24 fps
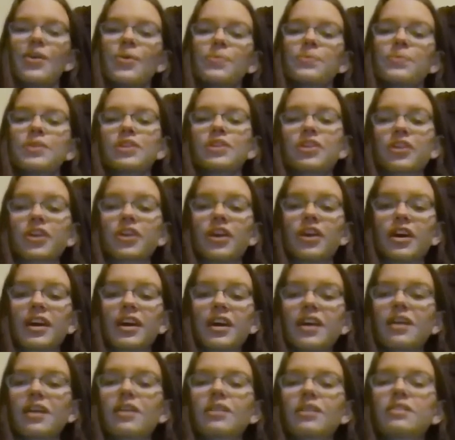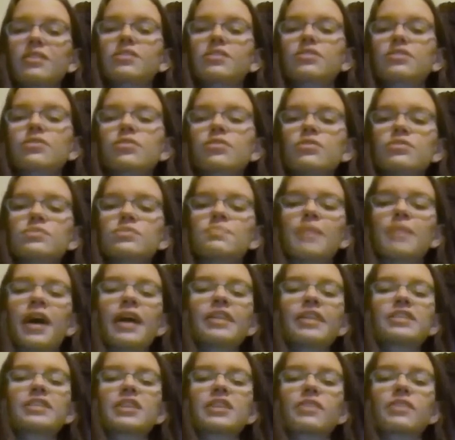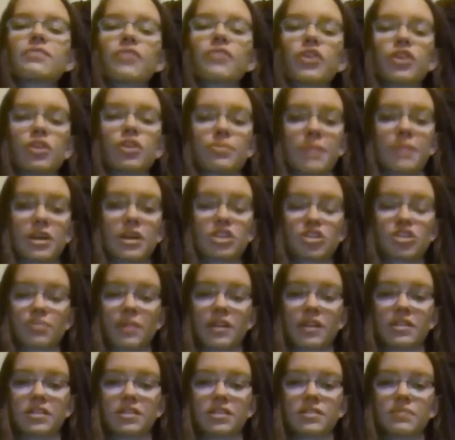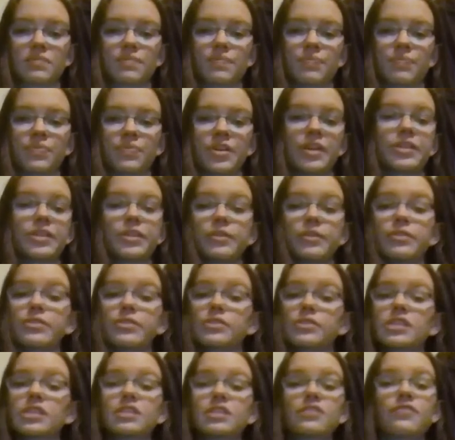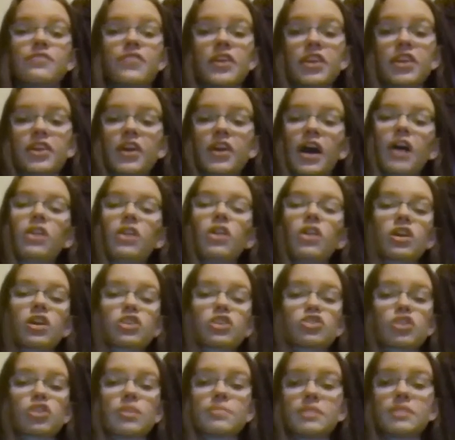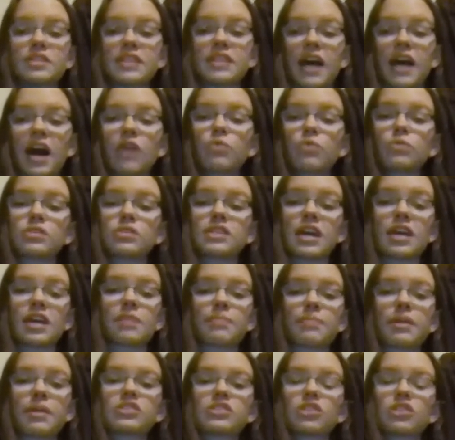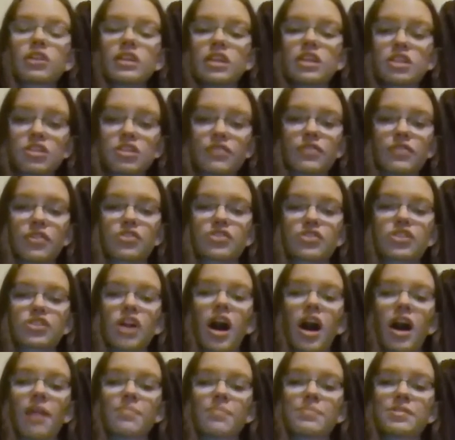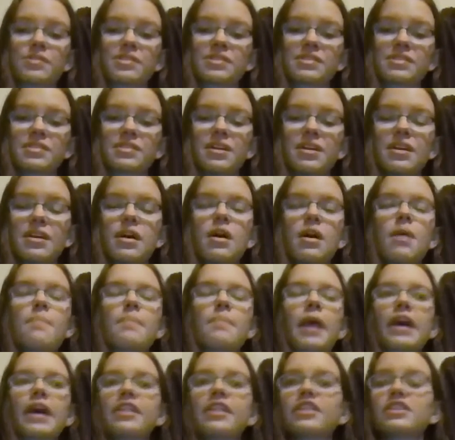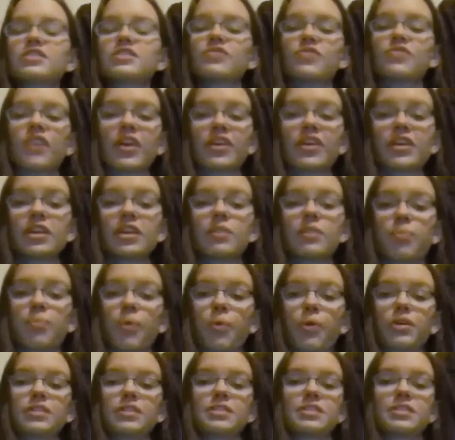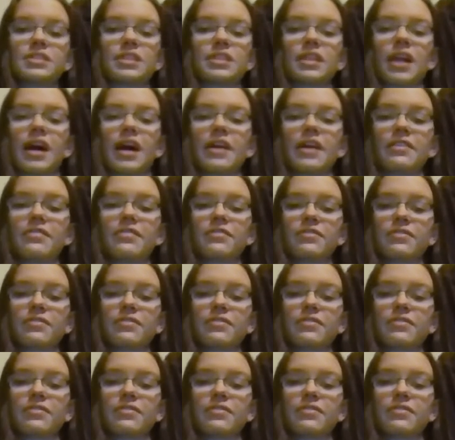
When you're cooking, you use math to convert your measurements. You use it to figure how long a trip to town will take based on each of your stops. Math is very important to life.